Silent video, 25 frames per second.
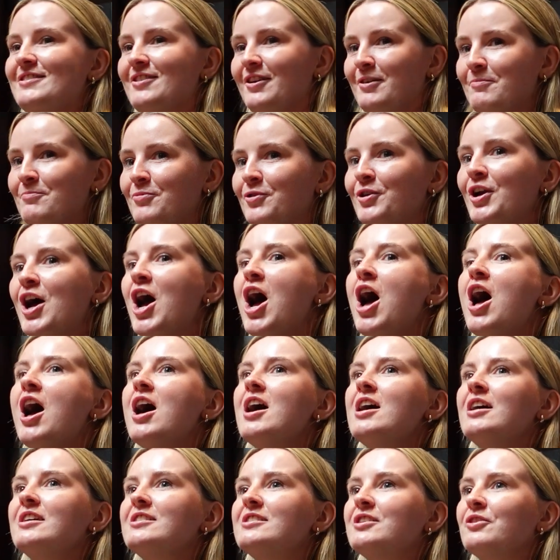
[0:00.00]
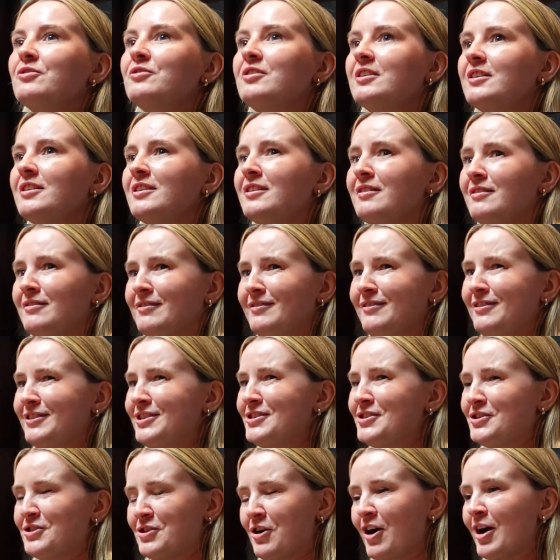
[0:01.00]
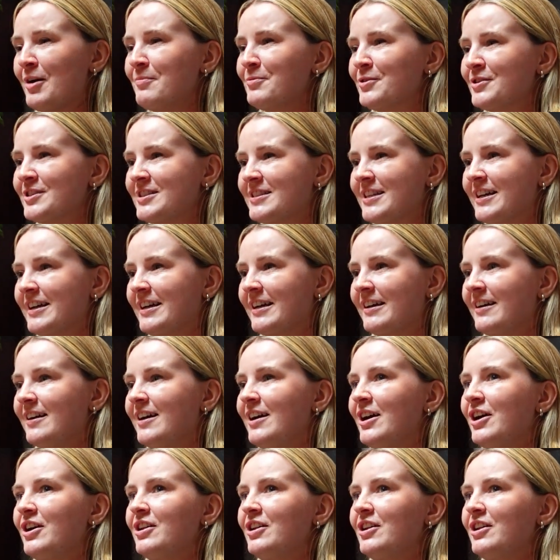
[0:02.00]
Like, but so the Starbucks thing,